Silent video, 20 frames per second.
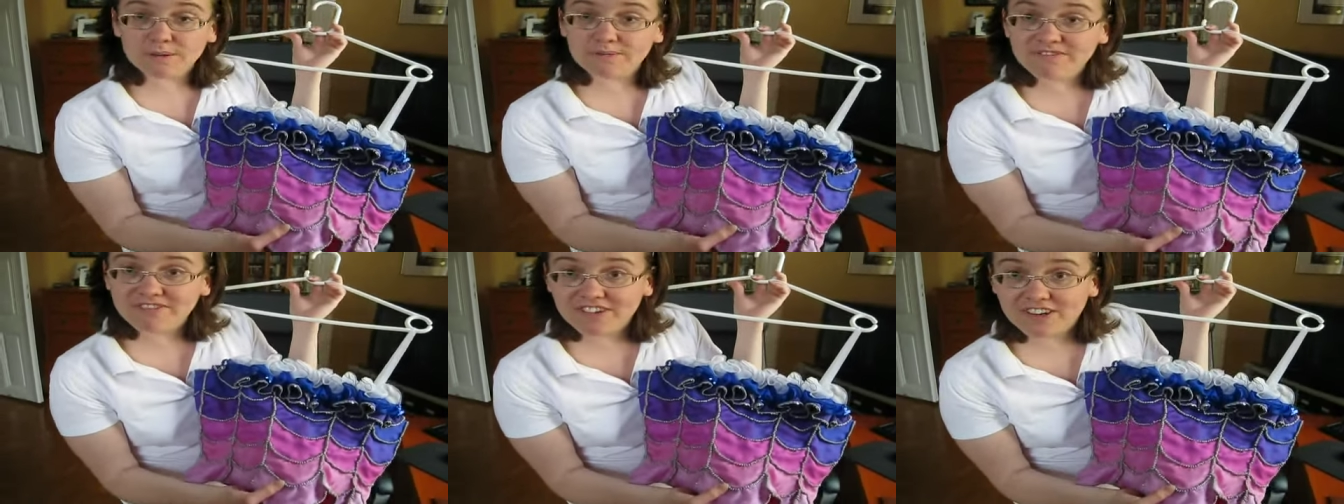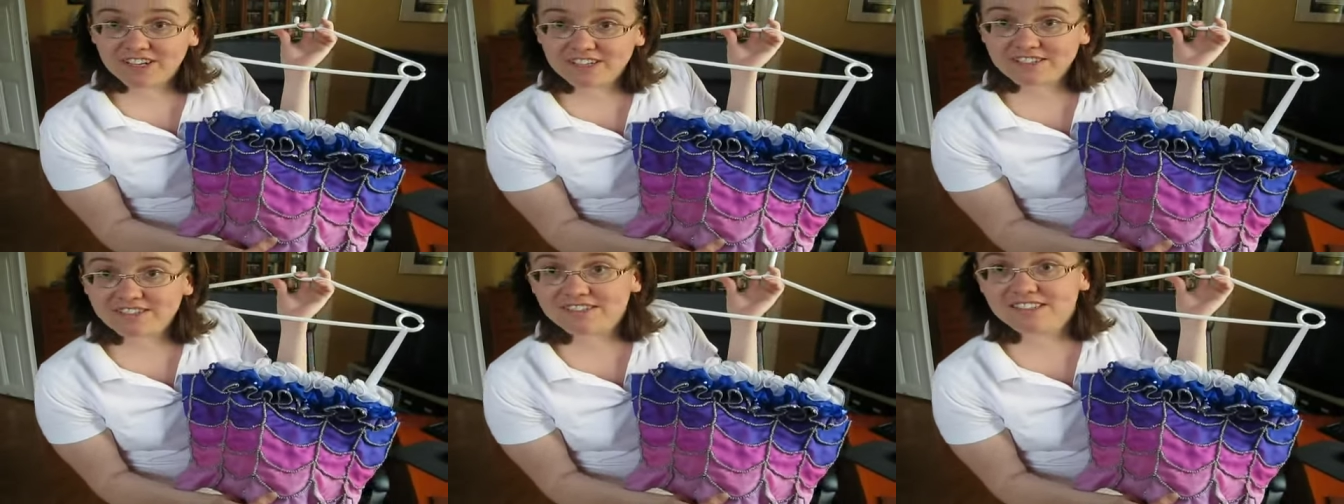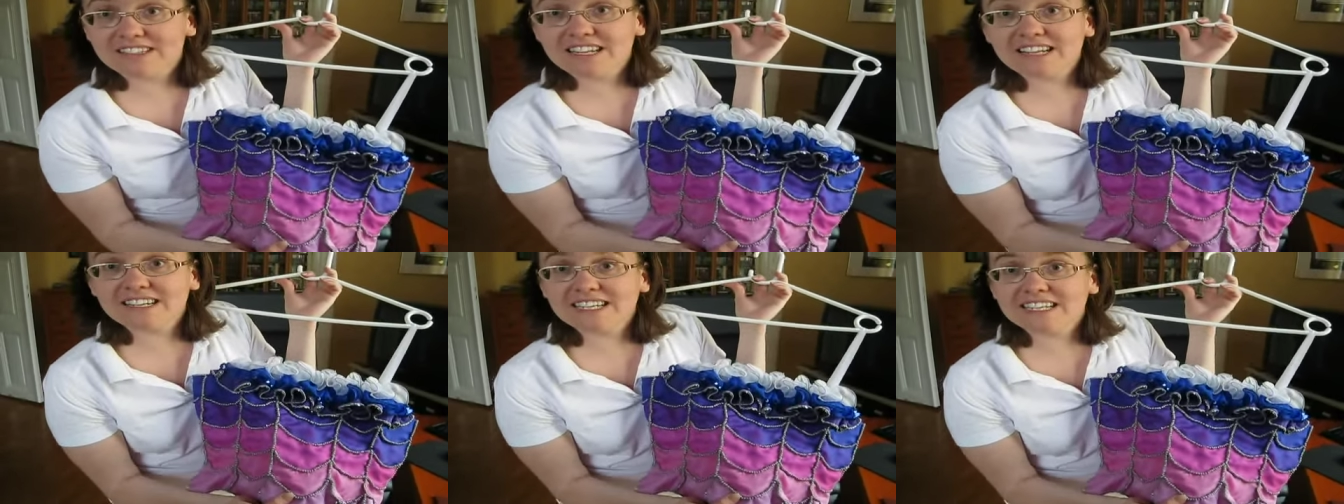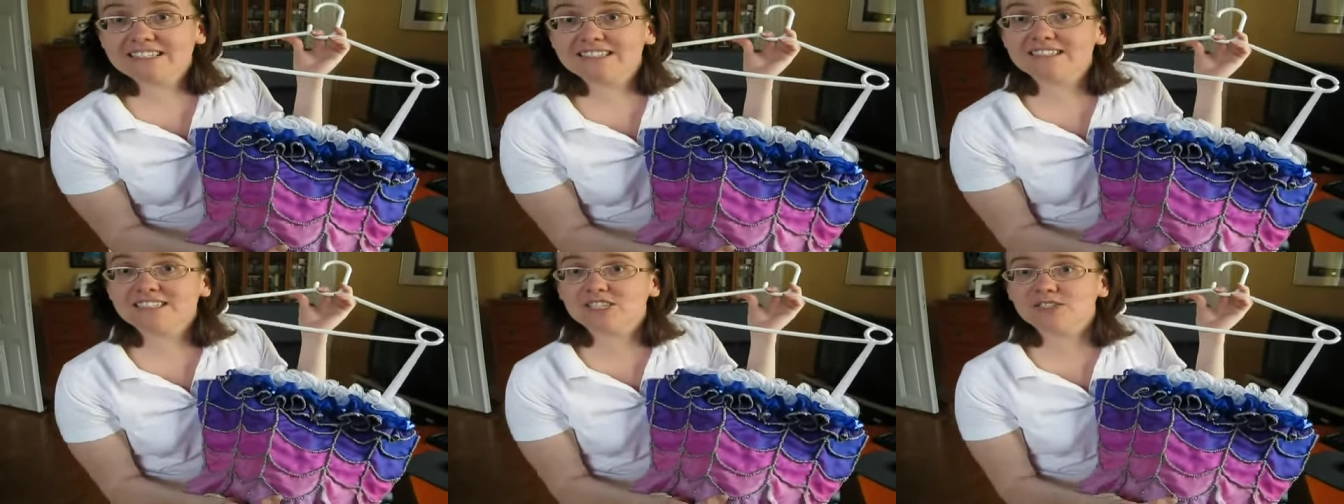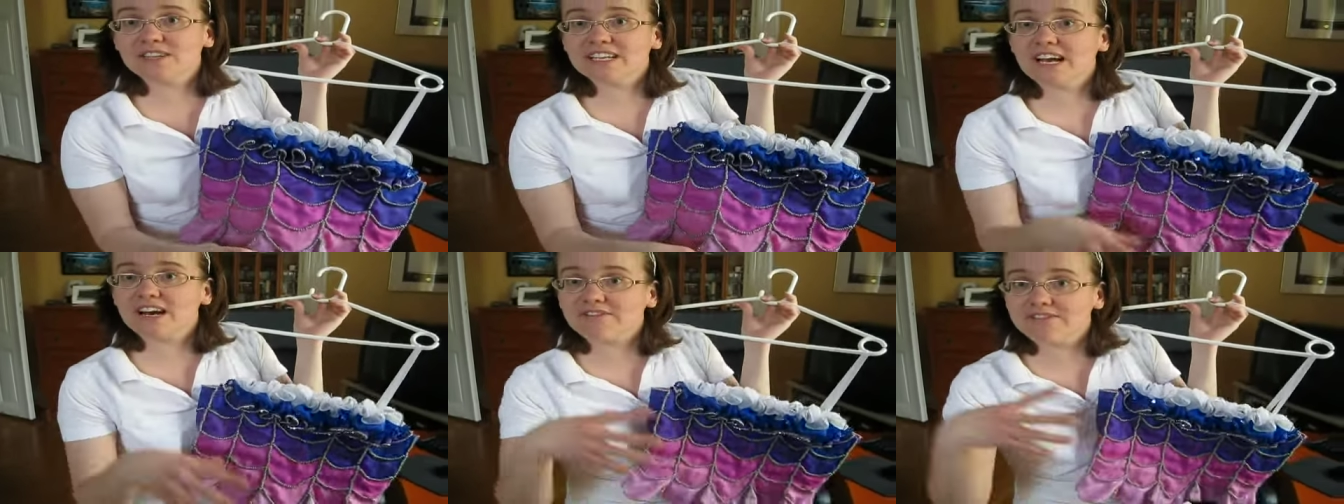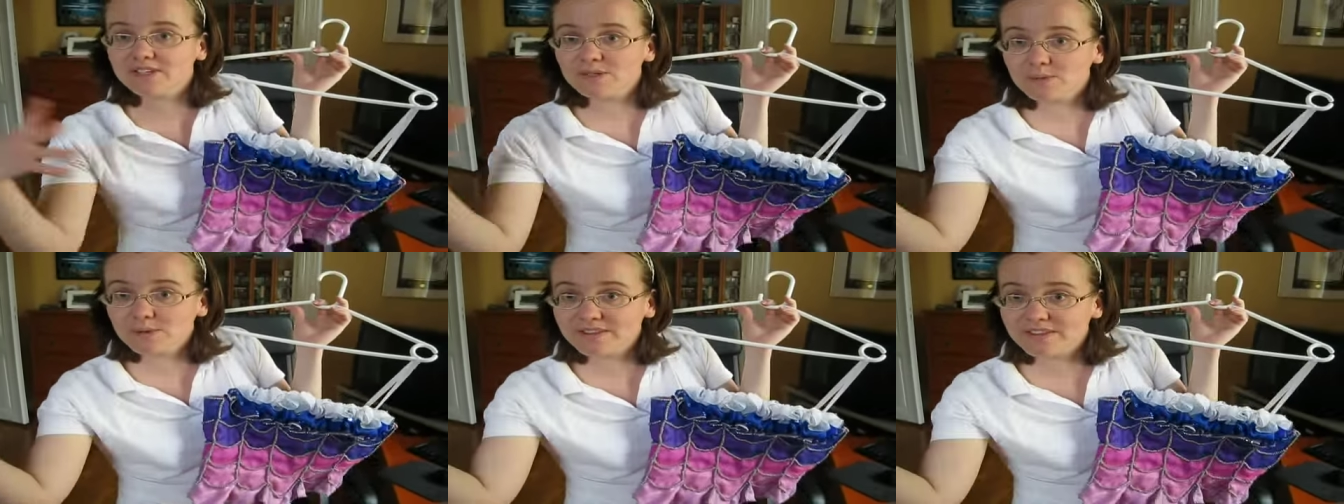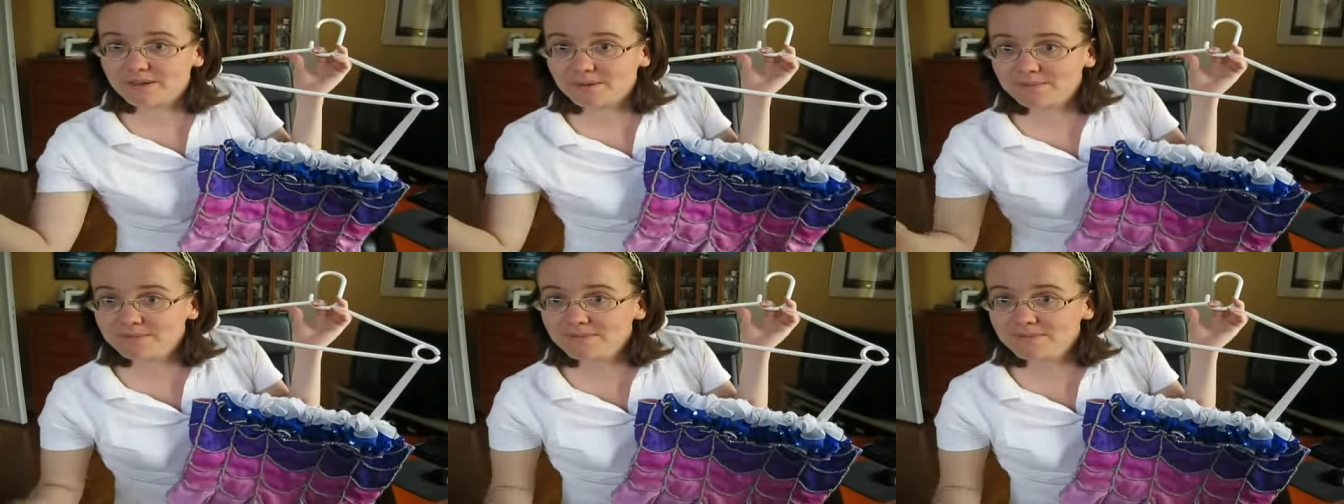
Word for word: them first, then into the oven with them,